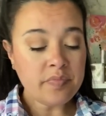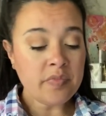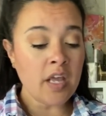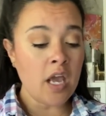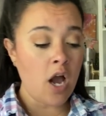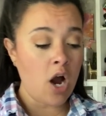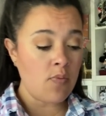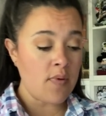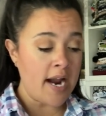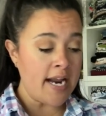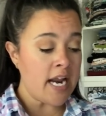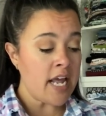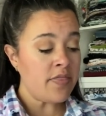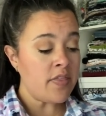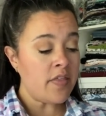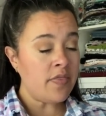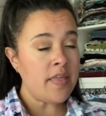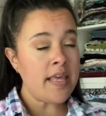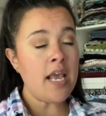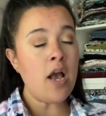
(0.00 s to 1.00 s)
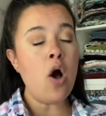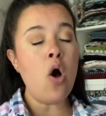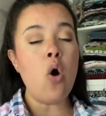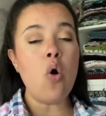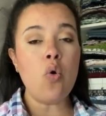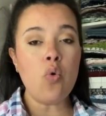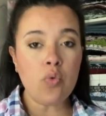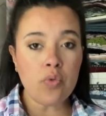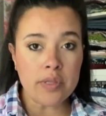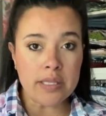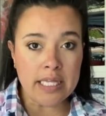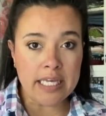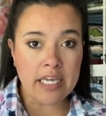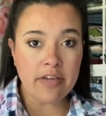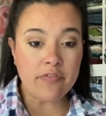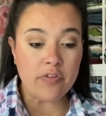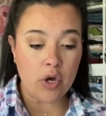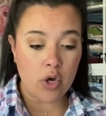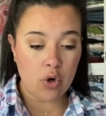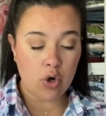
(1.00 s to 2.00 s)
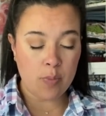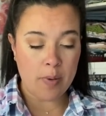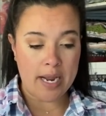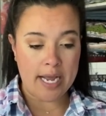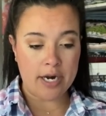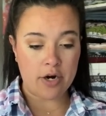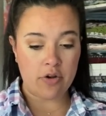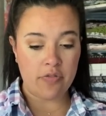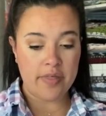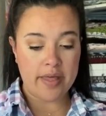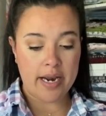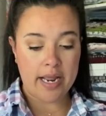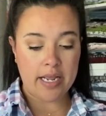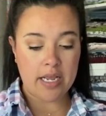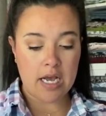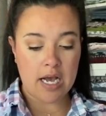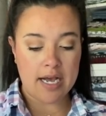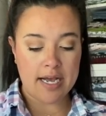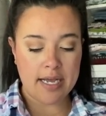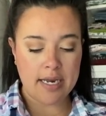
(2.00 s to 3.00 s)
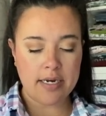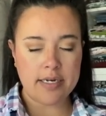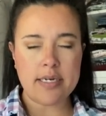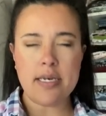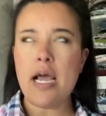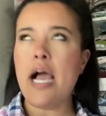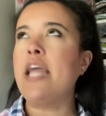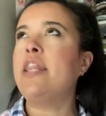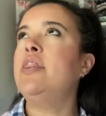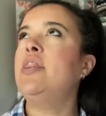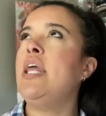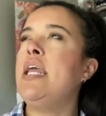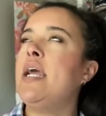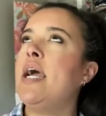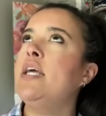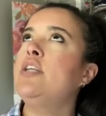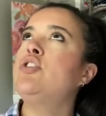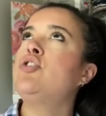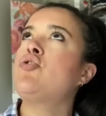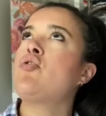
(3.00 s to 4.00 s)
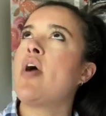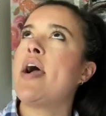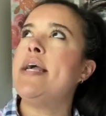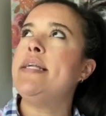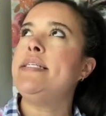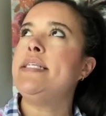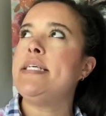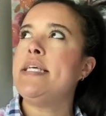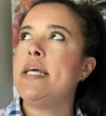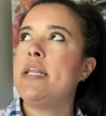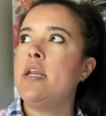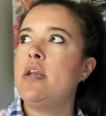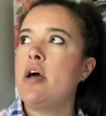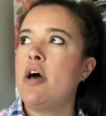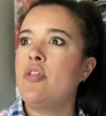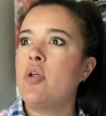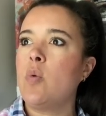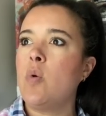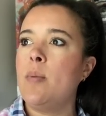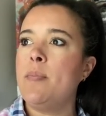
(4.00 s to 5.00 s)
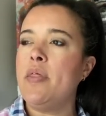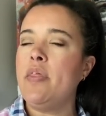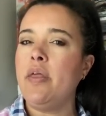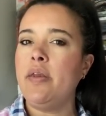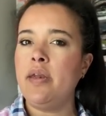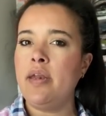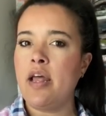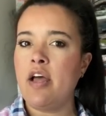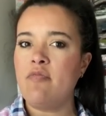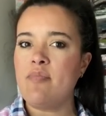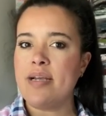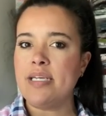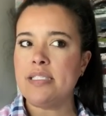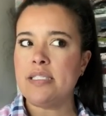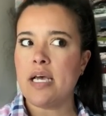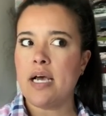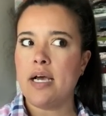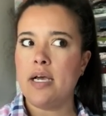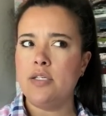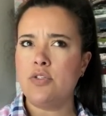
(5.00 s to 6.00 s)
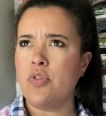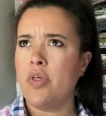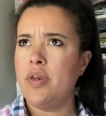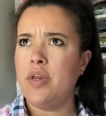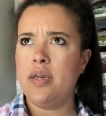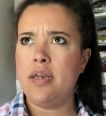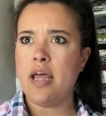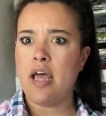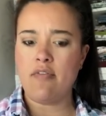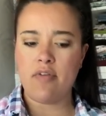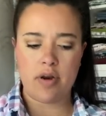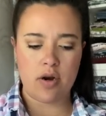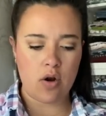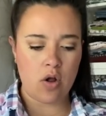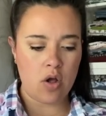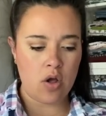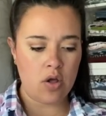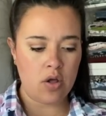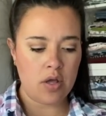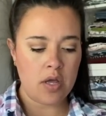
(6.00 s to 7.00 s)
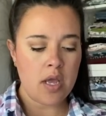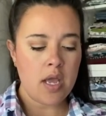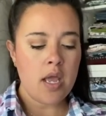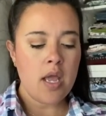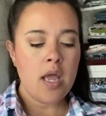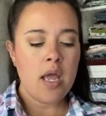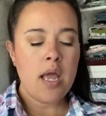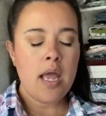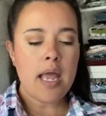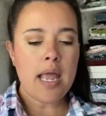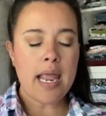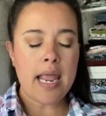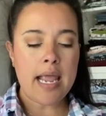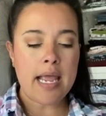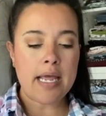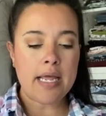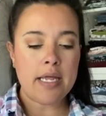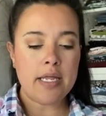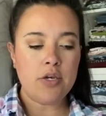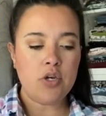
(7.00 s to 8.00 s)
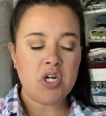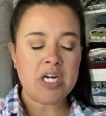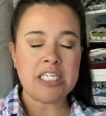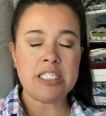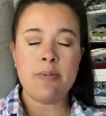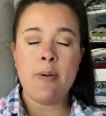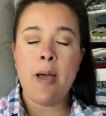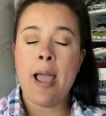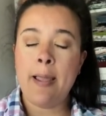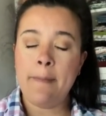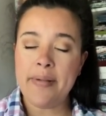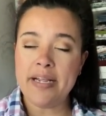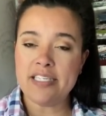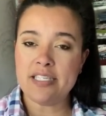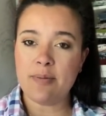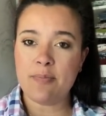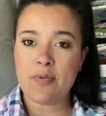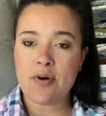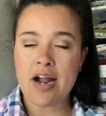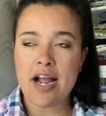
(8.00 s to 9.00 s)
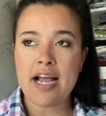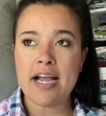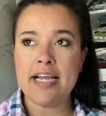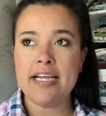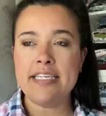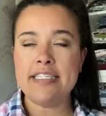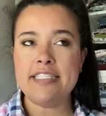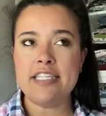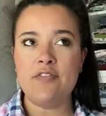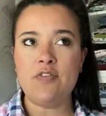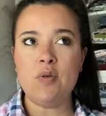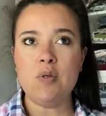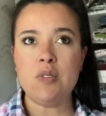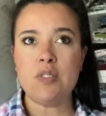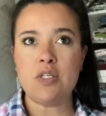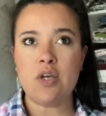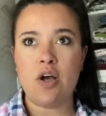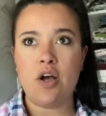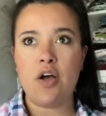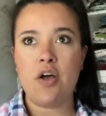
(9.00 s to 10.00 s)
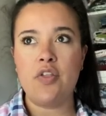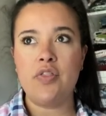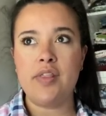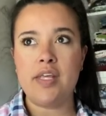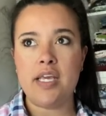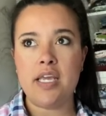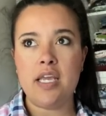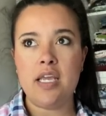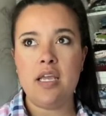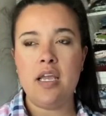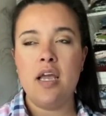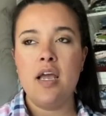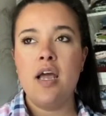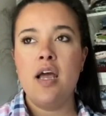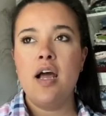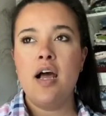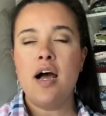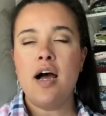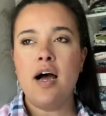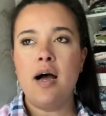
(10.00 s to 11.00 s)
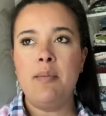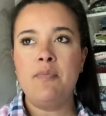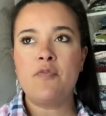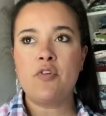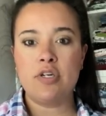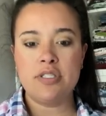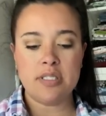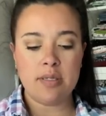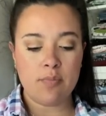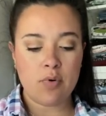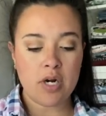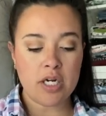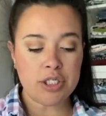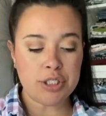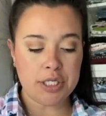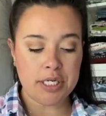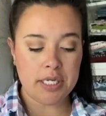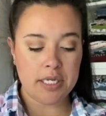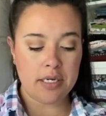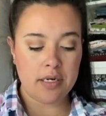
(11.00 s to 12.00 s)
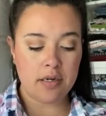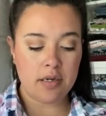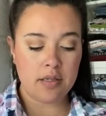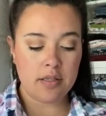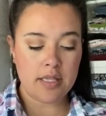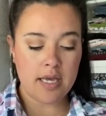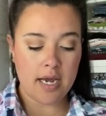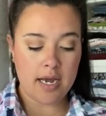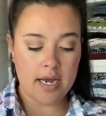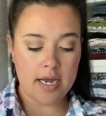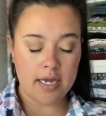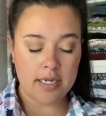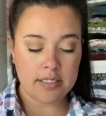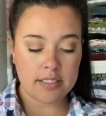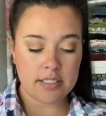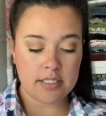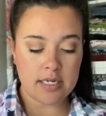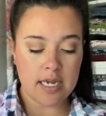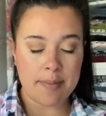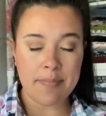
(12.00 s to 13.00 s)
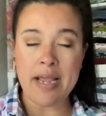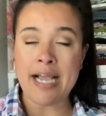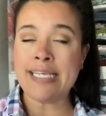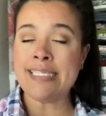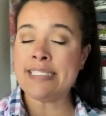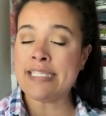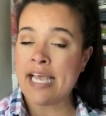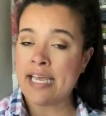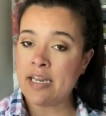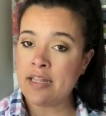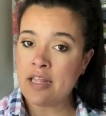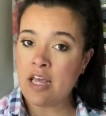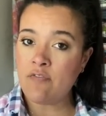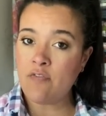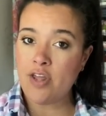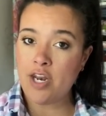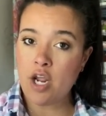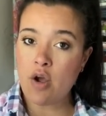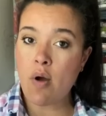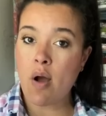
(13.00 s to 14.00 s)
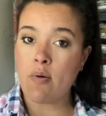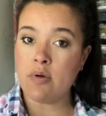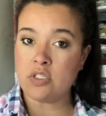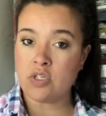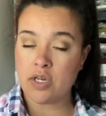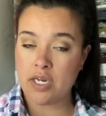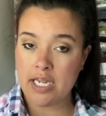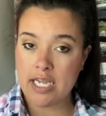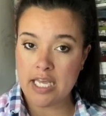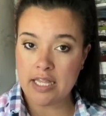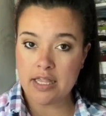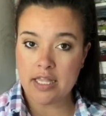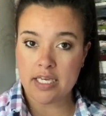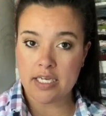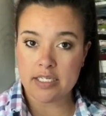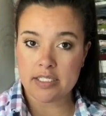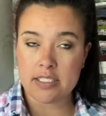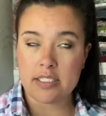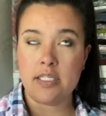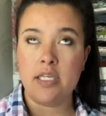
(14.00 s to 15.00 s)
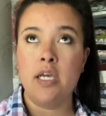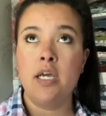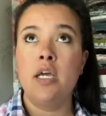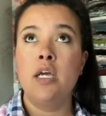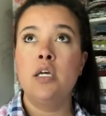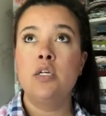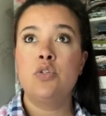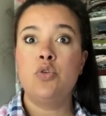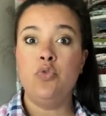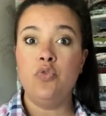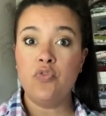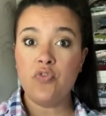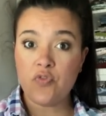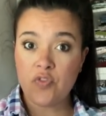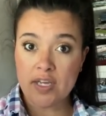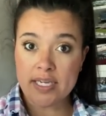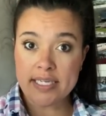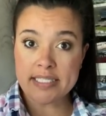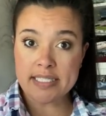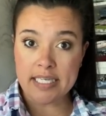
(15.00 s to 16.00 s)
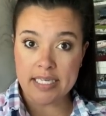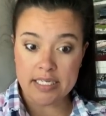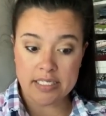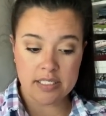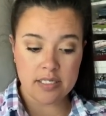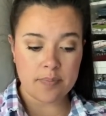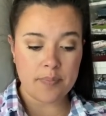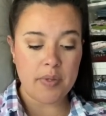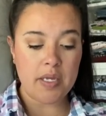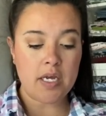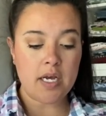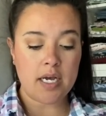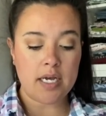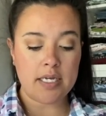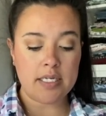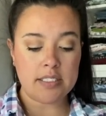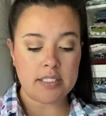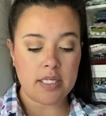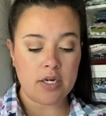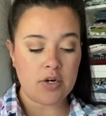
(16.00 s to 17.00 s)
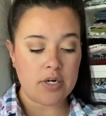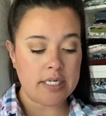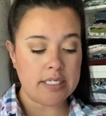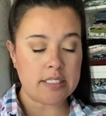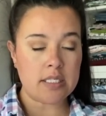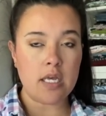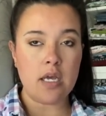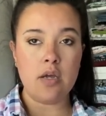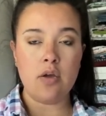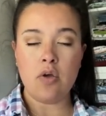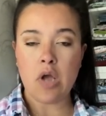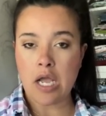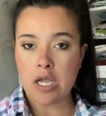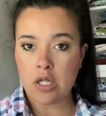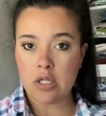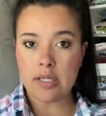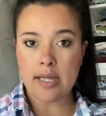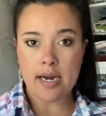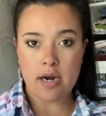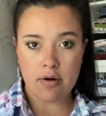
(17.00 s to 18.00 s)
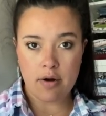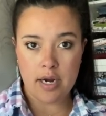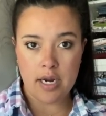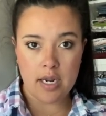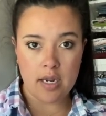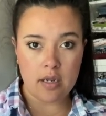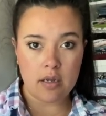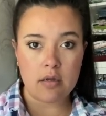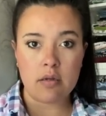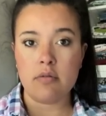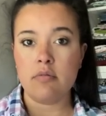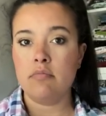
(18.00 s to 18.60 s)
all right. And then the only Vogue pattern that I got, I think I tried to get another one, but they didn't have my size or they didn't have it at all. And you guys might be surprised if you saw the um, first impression that, I mean, I said in that video I was going to get this to fix it because there is a glaring